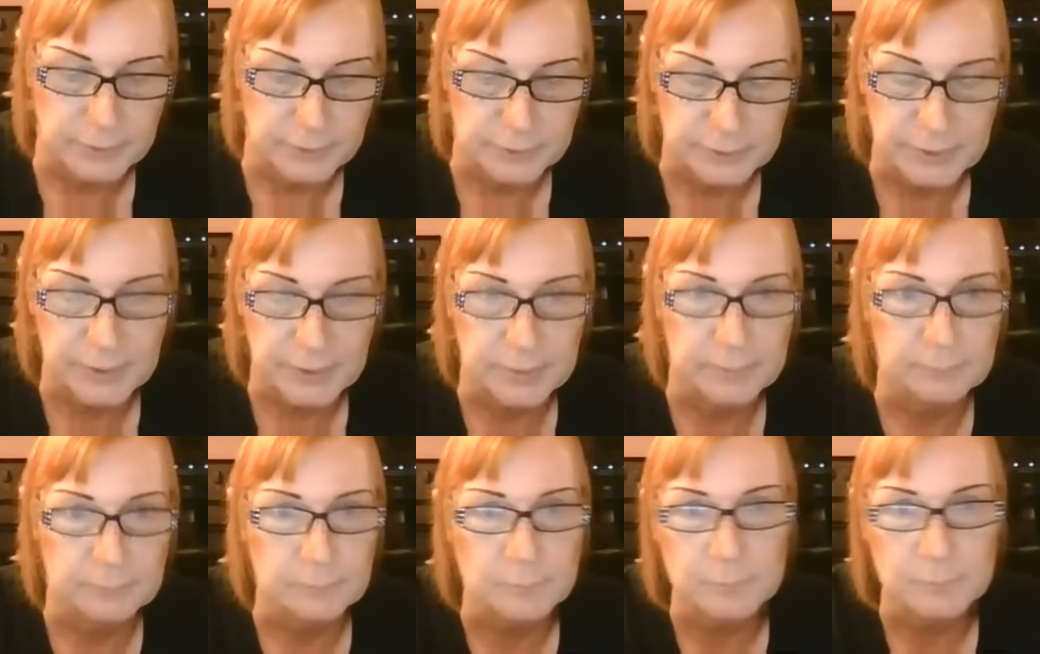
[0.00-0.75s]
just
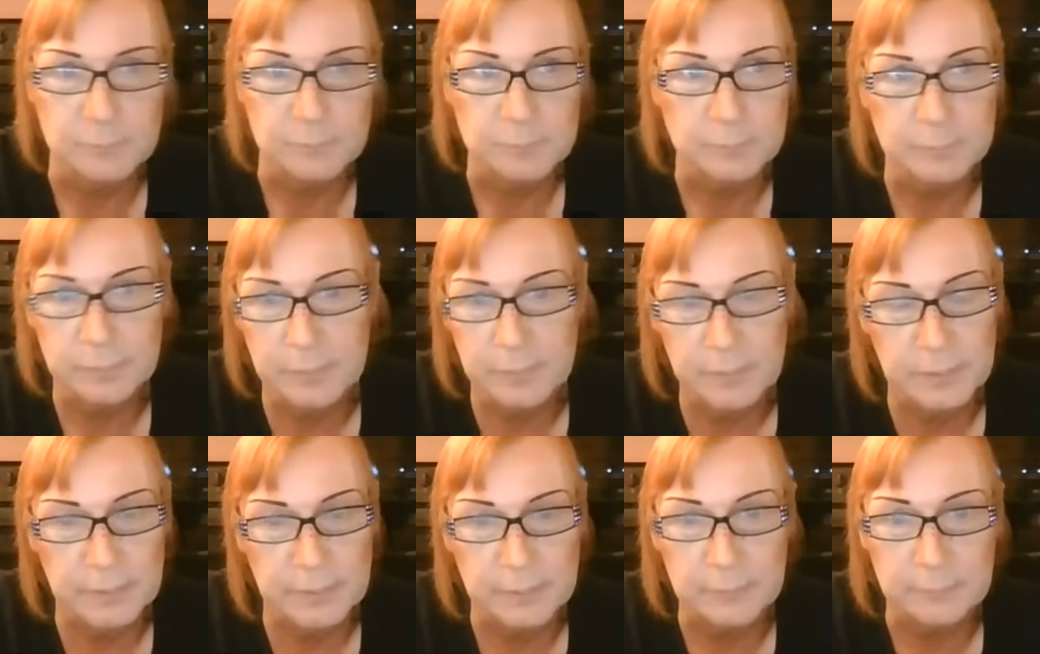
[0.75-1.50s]
saying,
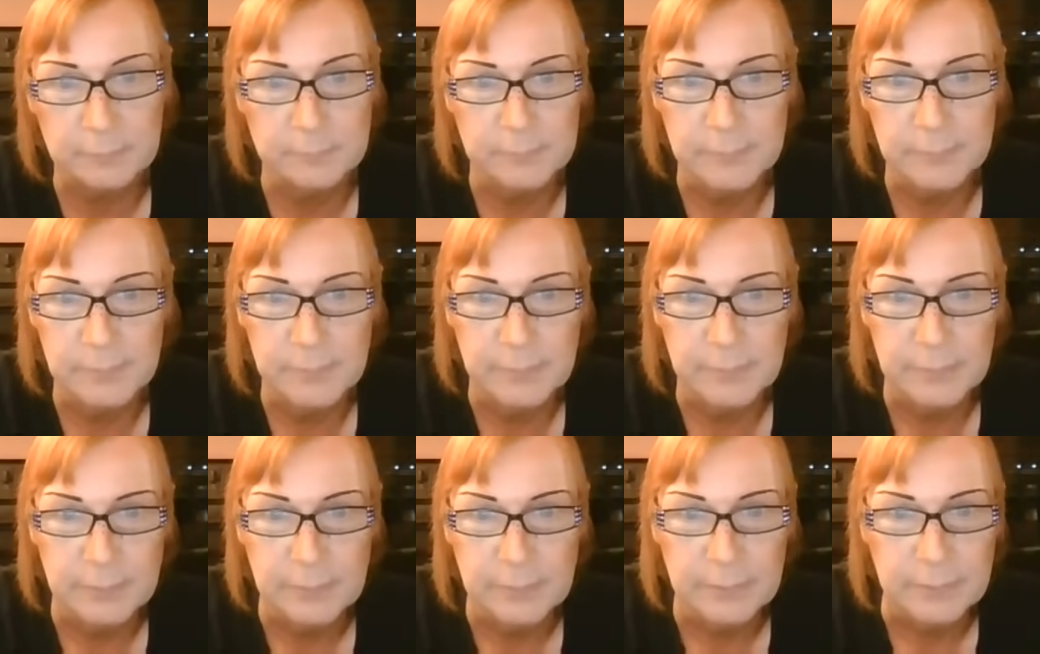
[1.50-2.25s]
you know,
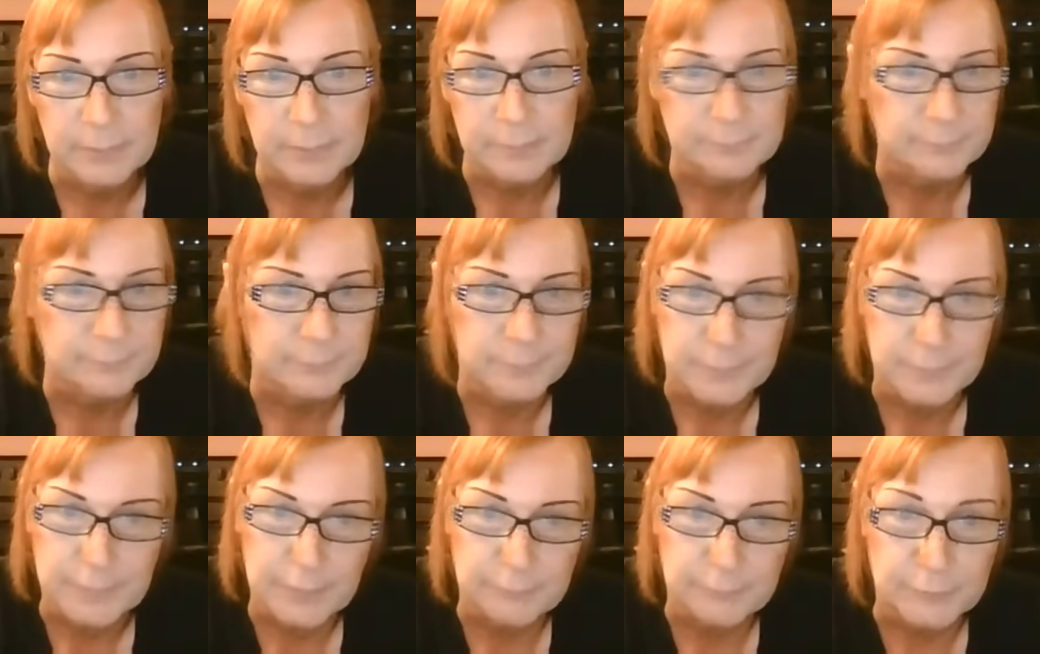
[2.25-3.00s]

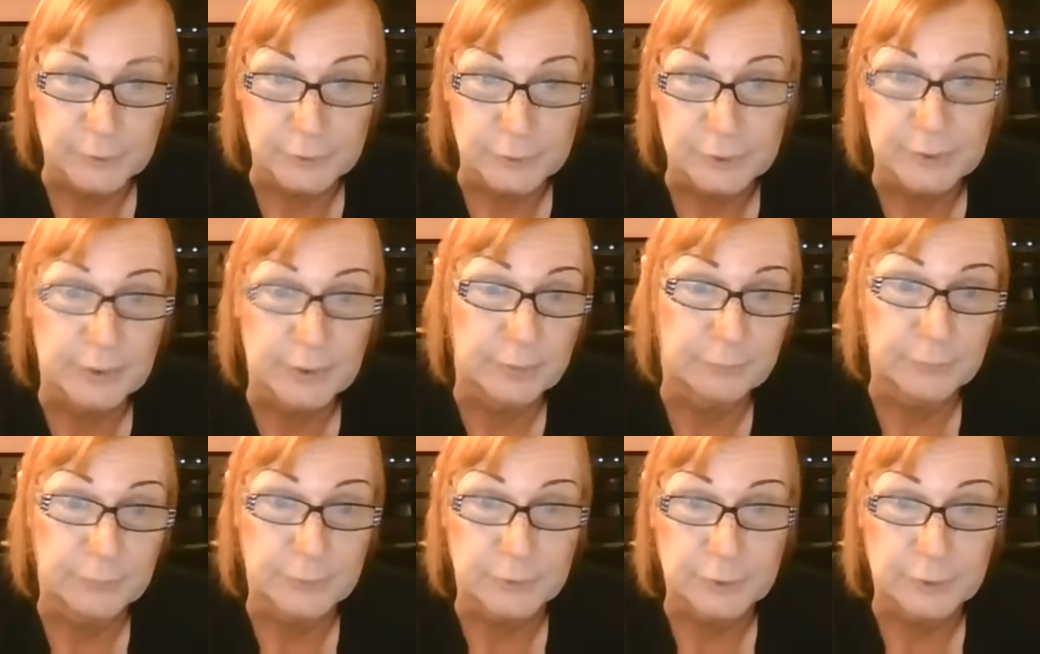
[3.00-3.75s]
if
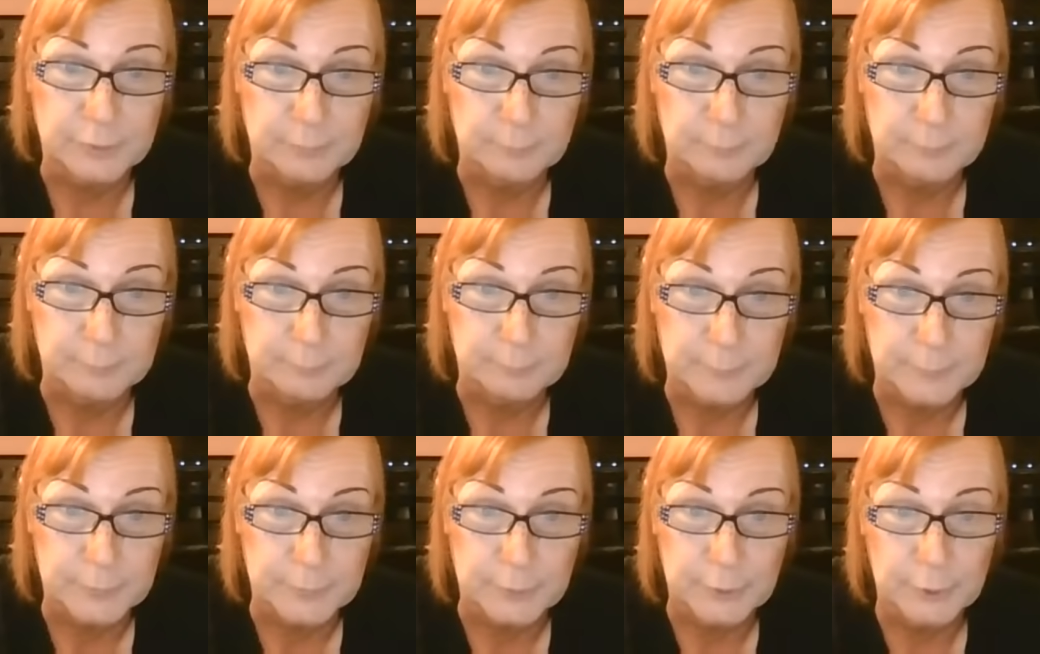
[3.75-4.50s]
it's
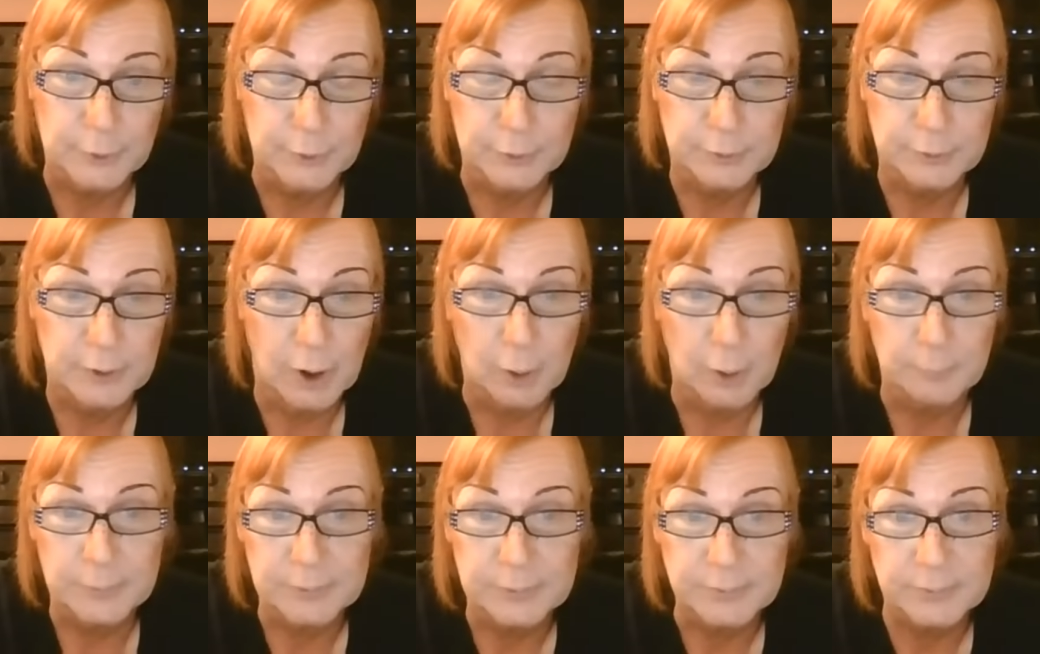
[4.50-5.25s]
good
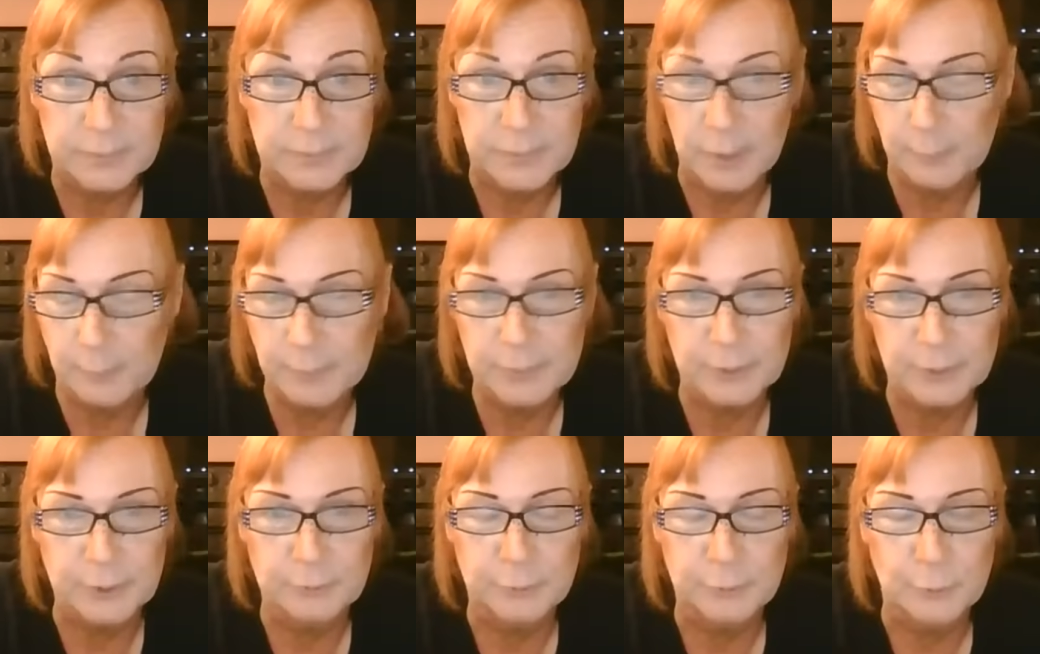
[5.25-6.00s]
comments, I'll be
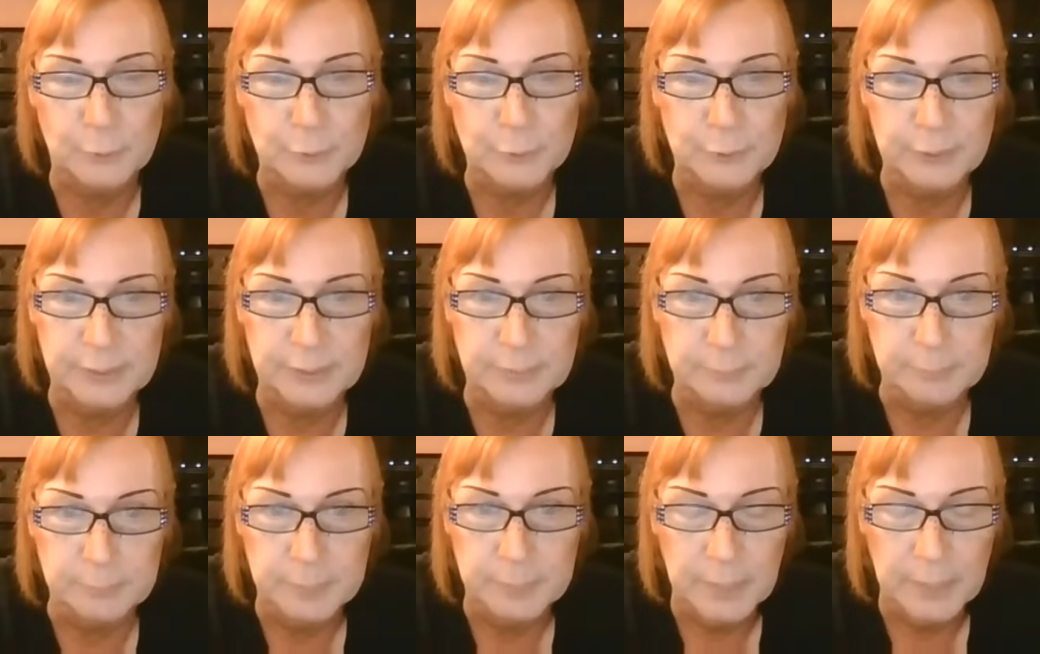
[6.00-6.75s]
looking forward to them.